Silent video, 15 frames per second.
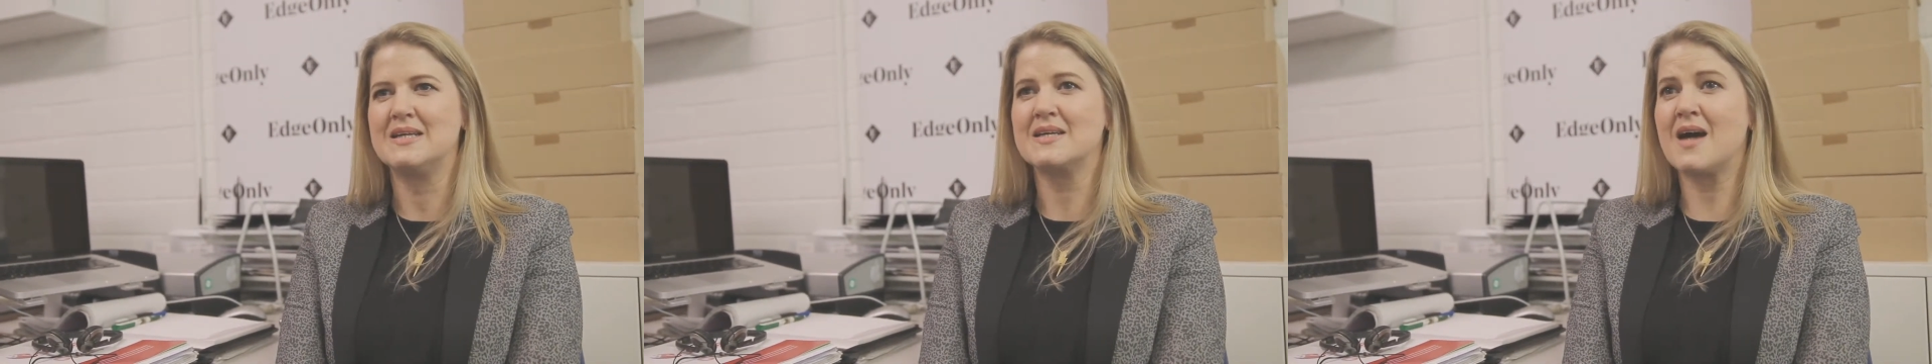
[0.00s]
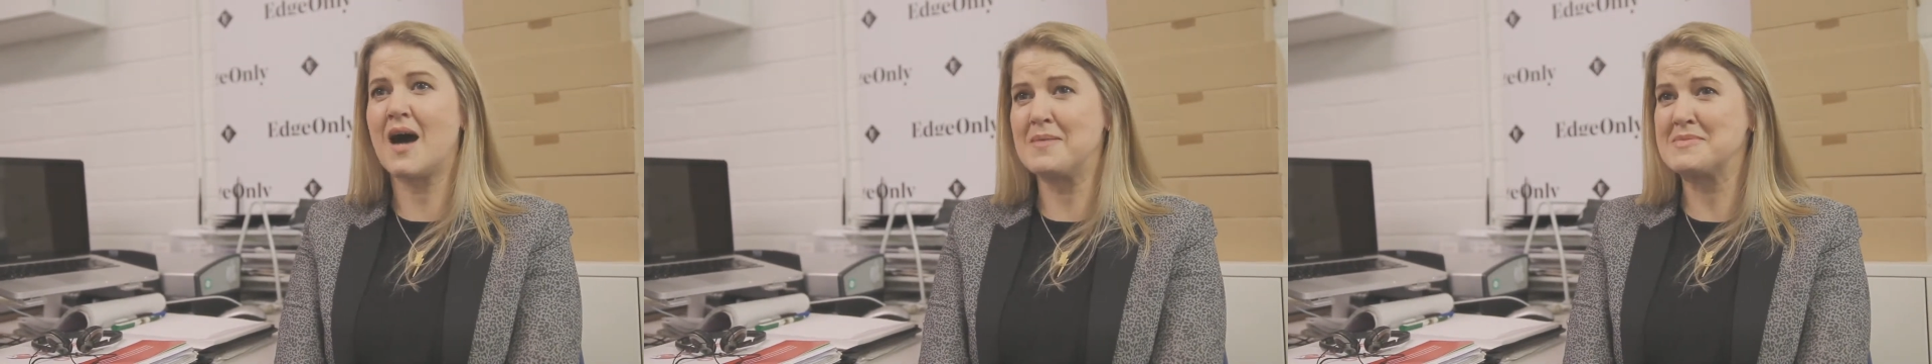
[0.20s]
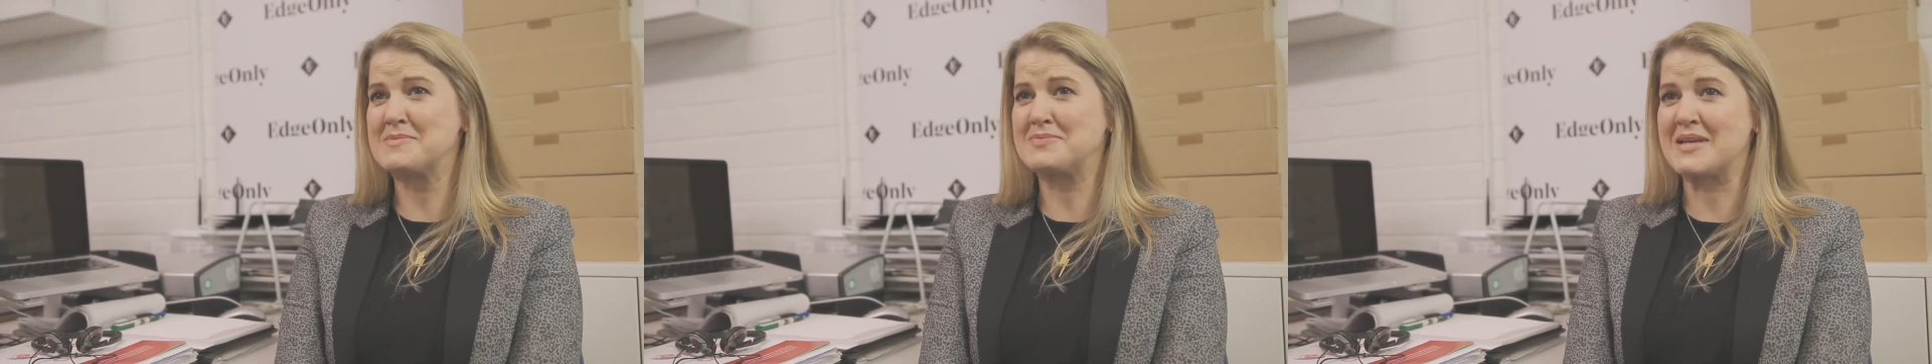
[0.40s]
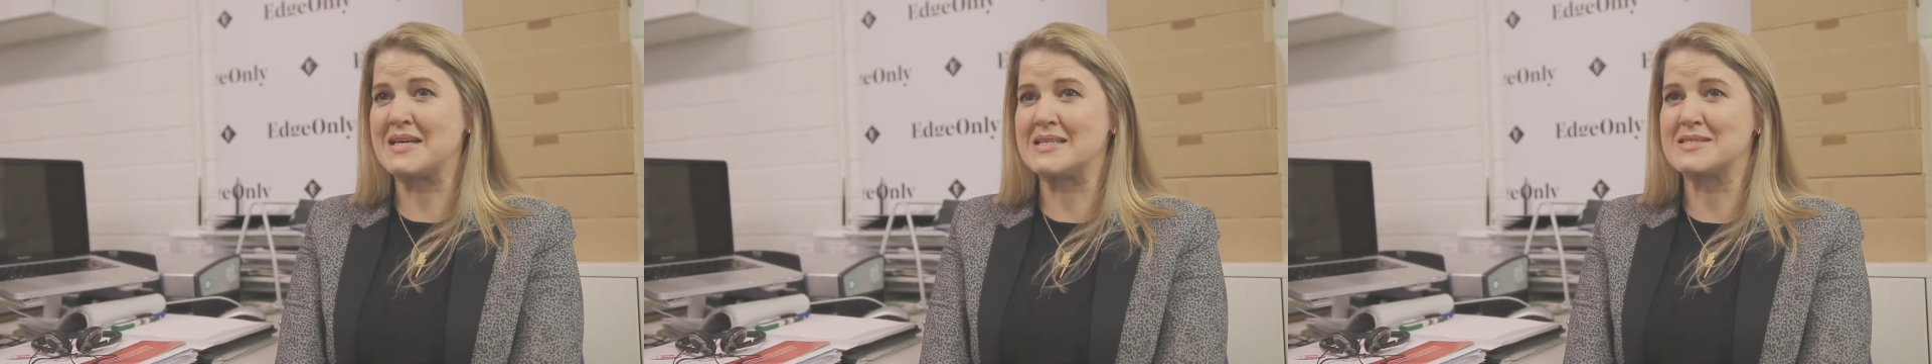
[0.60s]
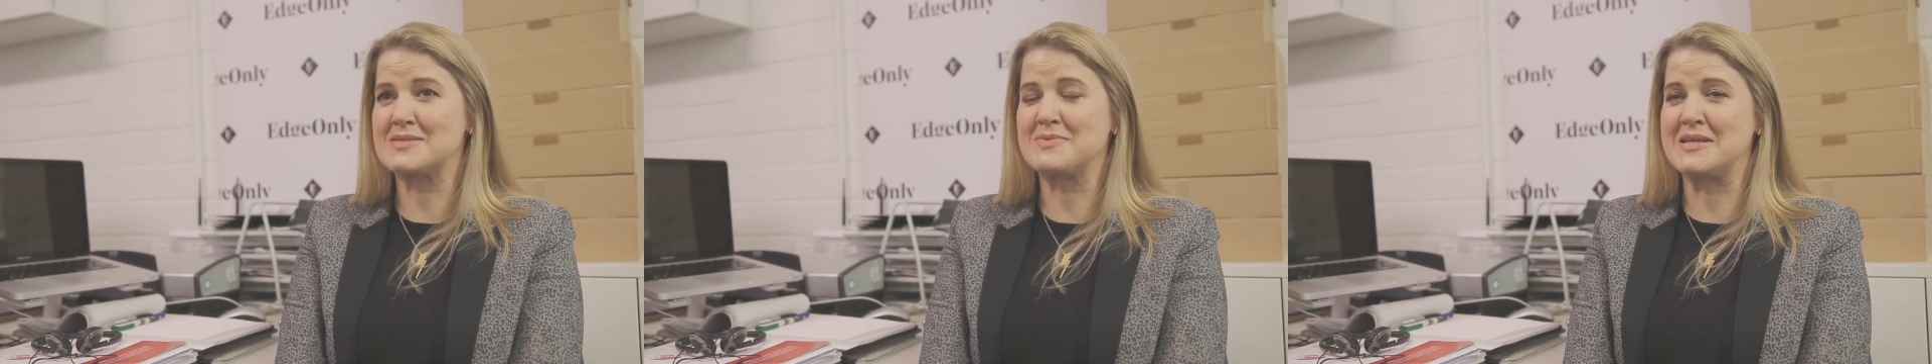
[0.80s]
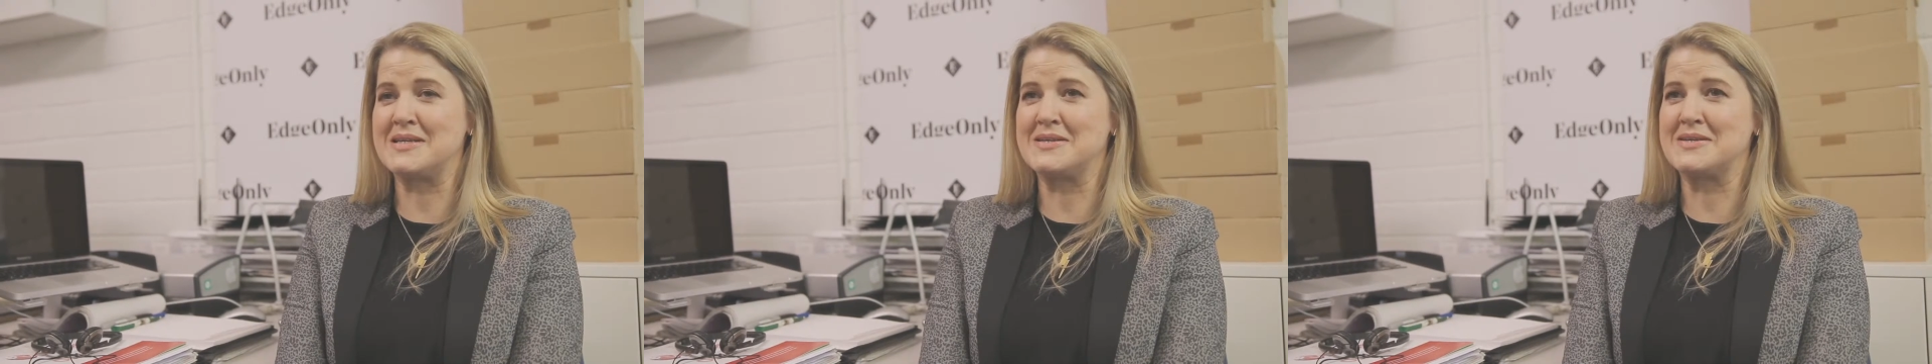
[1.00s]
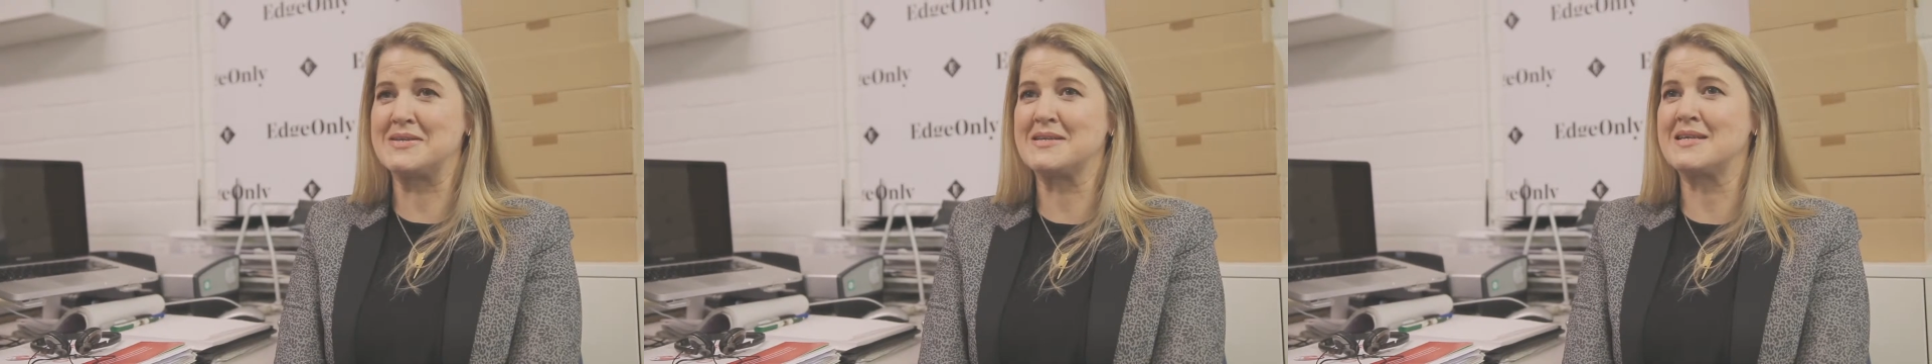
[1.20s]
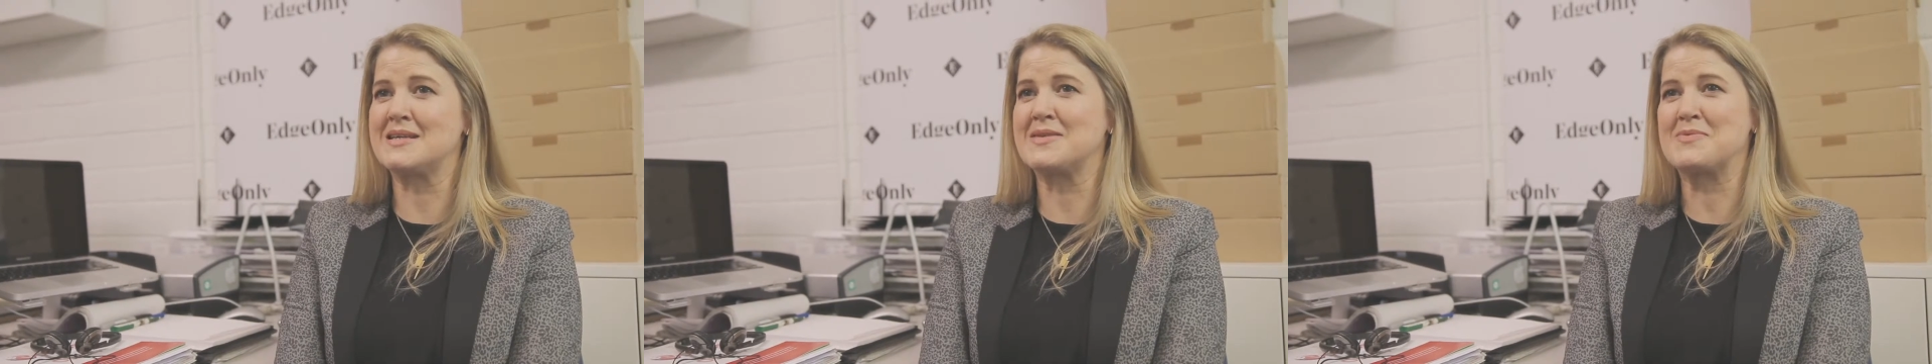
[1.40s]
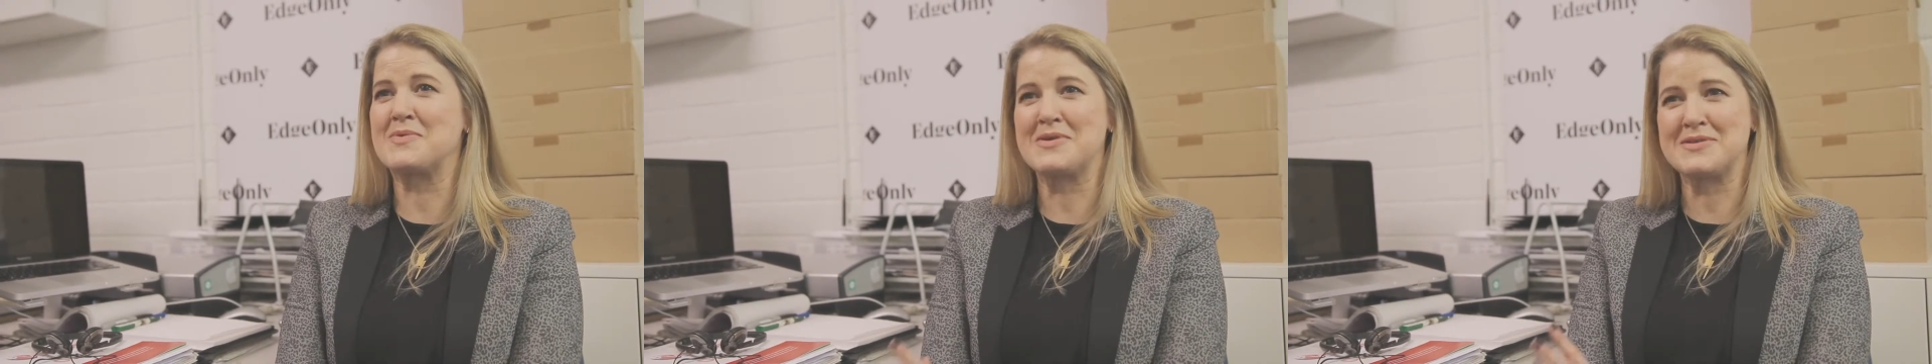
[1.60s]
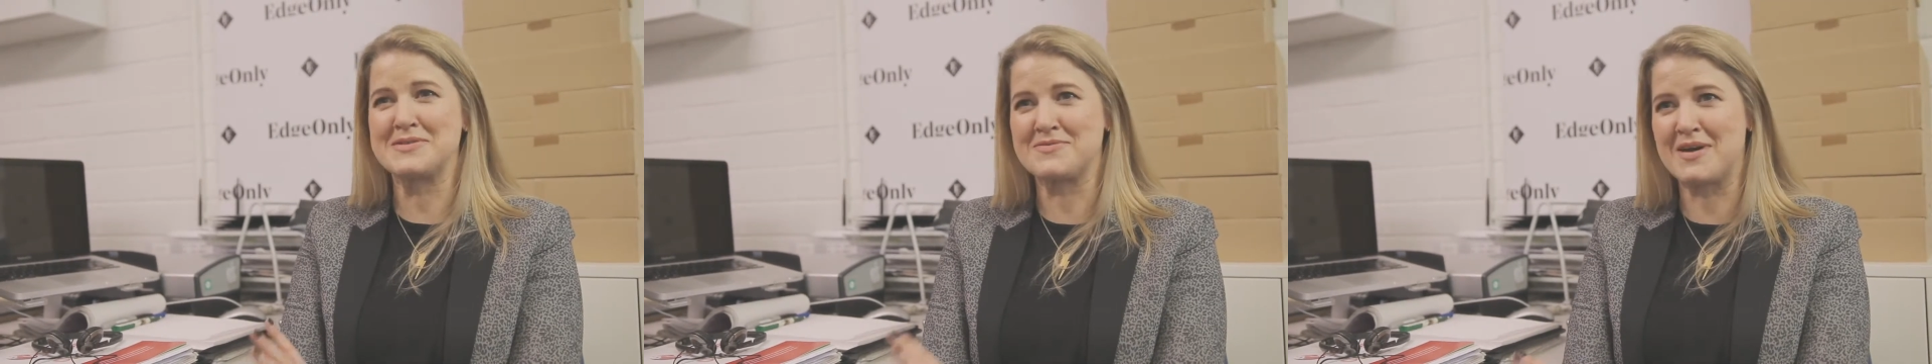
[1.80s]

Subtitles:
commonplace when you're in the world